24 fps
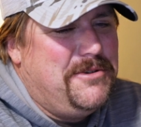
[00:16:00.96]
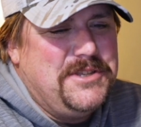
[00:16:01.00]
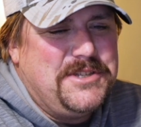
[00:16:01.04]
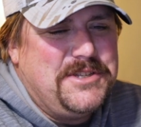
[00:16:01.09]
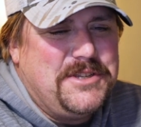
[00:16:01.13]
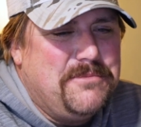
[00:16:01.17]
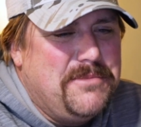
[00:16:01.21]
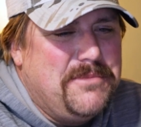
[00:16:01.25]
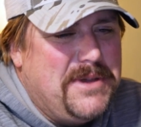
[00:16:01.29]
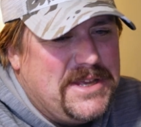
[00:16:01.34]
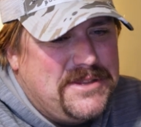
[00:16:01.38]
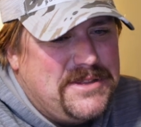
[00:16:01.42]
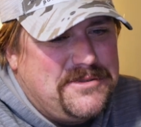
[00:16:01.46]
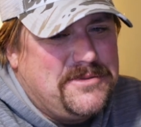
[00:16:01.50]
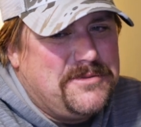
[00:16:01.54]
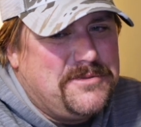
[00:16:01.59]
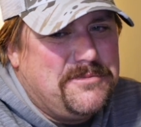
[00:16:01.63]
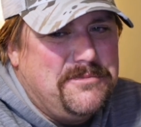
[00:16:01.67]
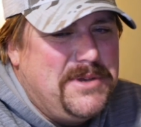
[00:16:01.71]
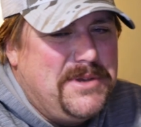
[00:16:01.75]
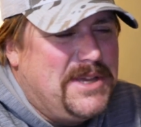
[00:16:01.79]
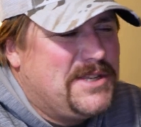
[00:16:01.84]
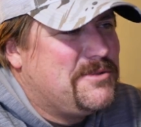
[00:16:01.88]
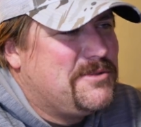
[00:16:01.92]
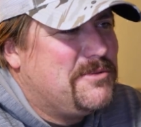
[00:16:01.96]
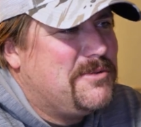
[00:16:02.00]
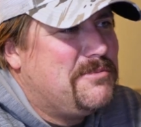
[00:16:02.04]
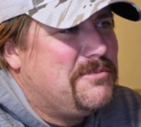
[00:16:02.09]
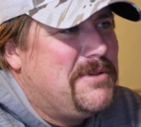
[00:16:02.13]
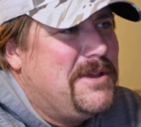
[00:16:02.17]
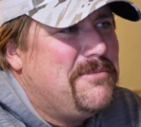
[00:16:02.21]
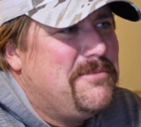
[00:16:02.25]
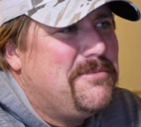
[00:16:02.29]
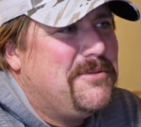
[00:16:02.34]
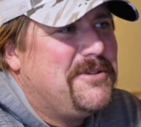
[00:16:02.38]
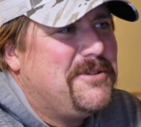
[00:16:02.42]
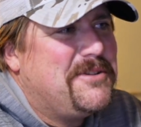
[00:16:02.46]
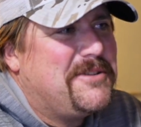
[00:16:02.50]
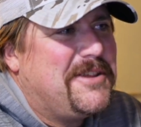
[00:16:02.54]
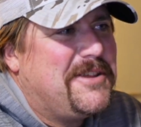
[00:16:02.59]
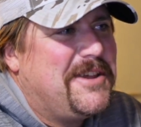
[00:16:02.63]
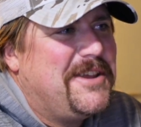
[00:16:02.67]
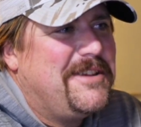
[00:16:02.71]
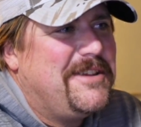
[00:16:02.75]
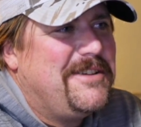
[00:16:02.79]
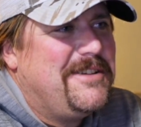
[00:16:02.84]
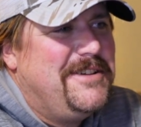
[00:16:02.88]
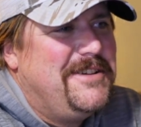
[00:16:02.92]
used to mess with people and
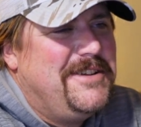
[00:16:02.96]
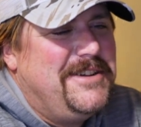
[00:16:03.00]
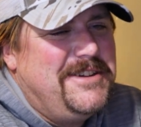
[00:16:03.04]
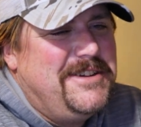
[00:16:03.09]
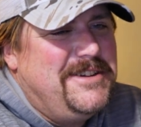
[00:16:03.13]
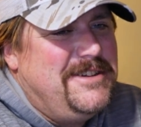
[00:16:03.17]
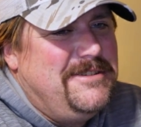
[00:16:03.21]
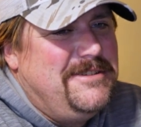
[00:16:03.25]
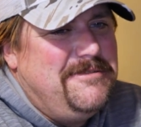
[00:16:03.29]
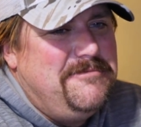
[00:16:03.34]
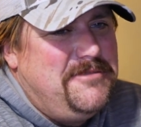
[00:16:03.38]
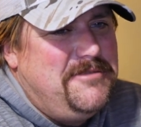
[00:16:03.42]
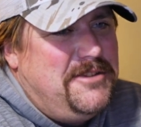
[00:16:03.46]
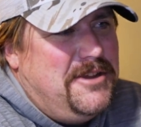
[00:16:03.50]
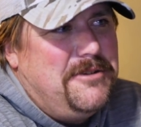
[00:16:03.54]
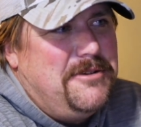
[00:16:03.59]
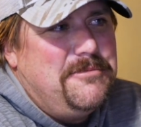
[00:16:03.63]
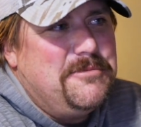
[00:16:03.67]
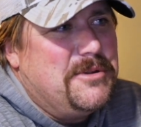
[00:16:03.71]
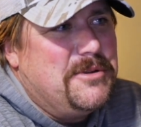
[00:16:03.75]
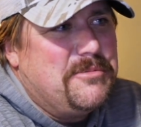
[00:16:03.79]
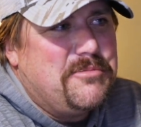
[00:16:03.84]
like tell them to